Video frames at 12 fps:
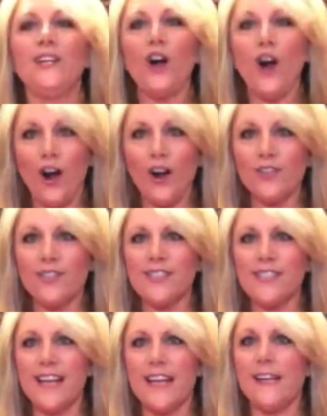
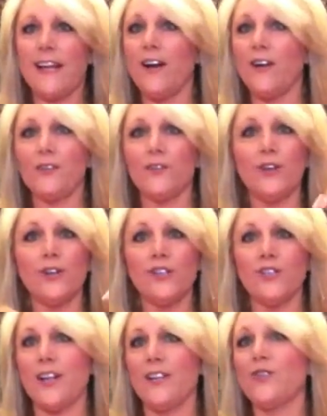cards, and now her
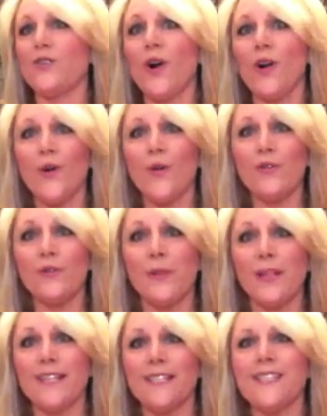designs are all over the
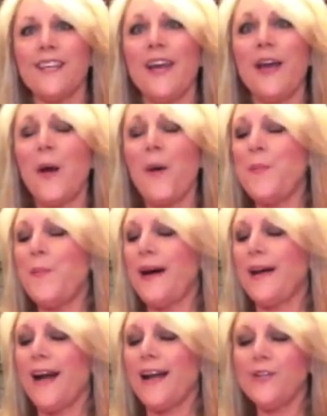place.
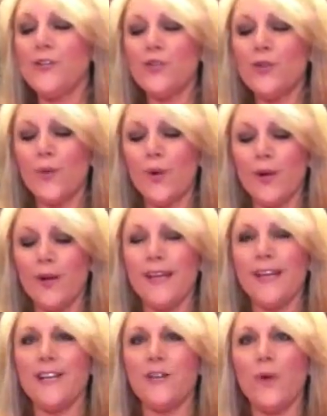But I used to work
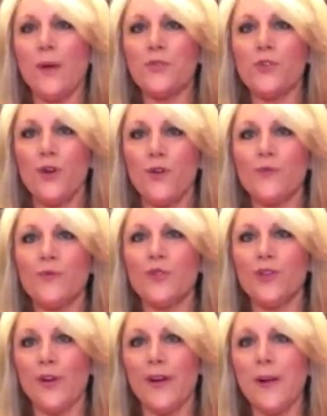in Webster Groves,
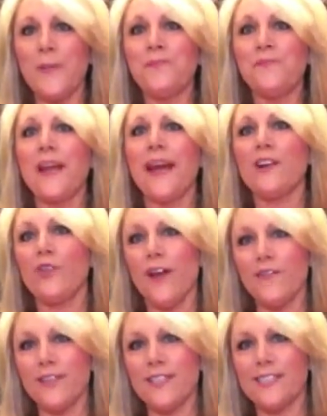Missouri at a
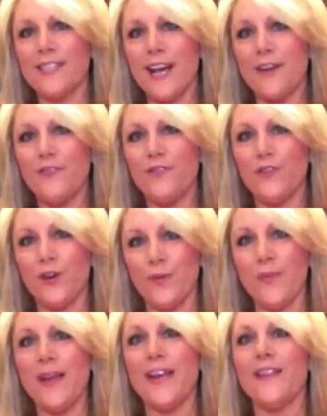graphic design
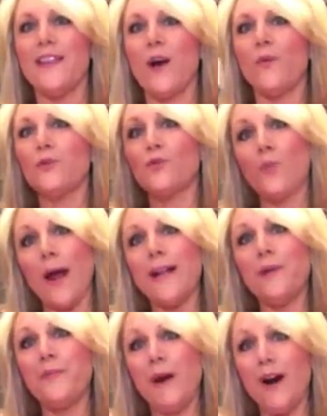firm that was right
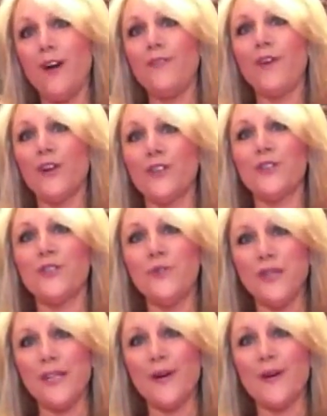above her
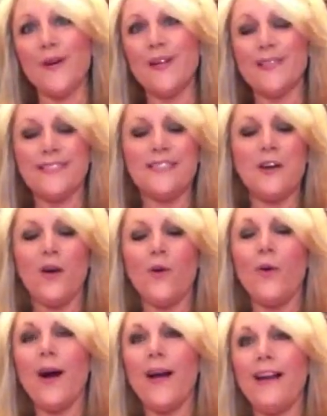studio.
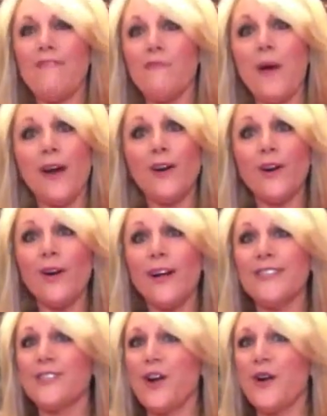So I have met her, I
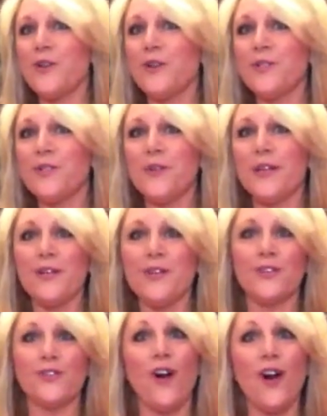saw her doing her
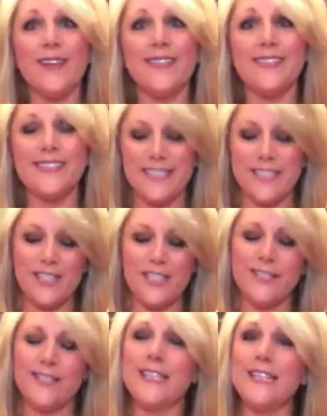drawings, and she
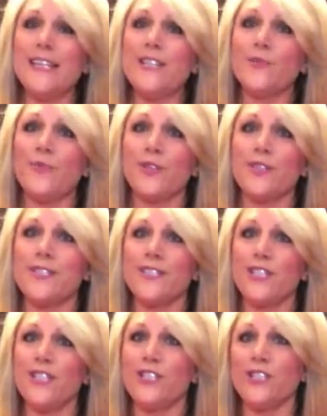is the neatest person.
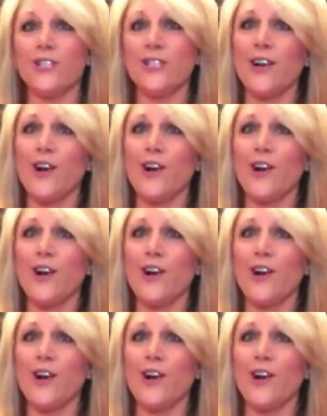She's just like